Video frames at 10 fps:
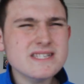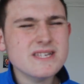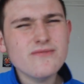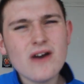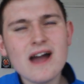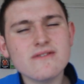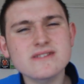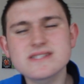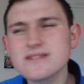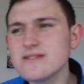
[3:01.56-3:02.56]
miss him for
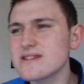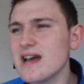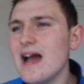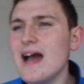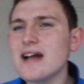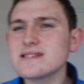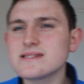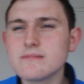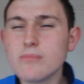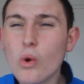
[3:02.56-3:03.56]
Accrington
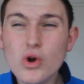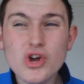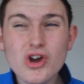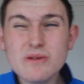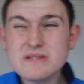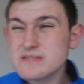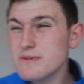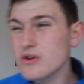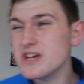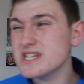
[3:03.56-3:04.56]
and Morecambe? To
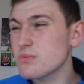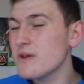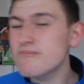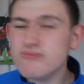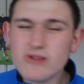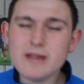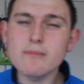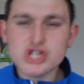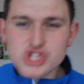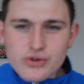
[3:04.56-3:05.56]
be honest, we've pretty
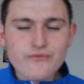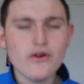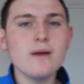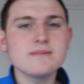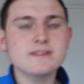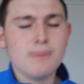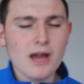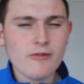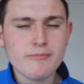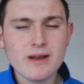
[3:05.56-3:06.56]
much confirmed it's a
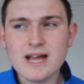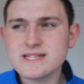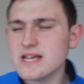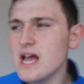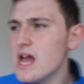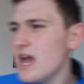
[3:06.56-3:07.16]
playoff place.